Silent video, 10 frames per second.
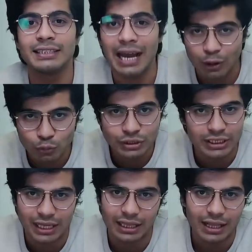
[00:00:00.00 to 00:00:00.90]

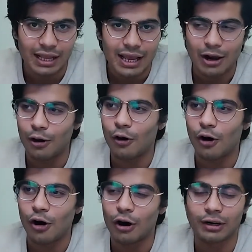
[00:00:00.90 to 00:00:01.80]
downsell
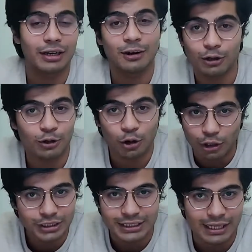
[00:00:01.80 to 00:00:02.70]
or
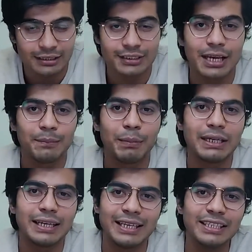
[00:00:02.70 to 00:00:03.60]
cross sells,
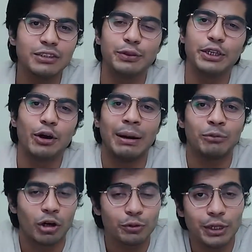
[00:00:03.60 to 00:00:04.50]
but in this video I'm
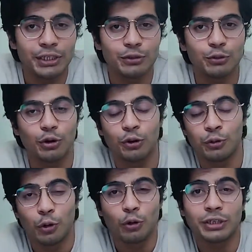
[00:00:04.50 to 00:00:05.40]
not going to
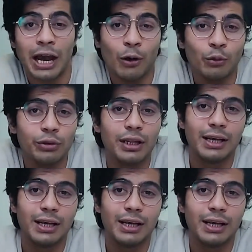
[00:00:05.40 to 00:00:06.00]
go down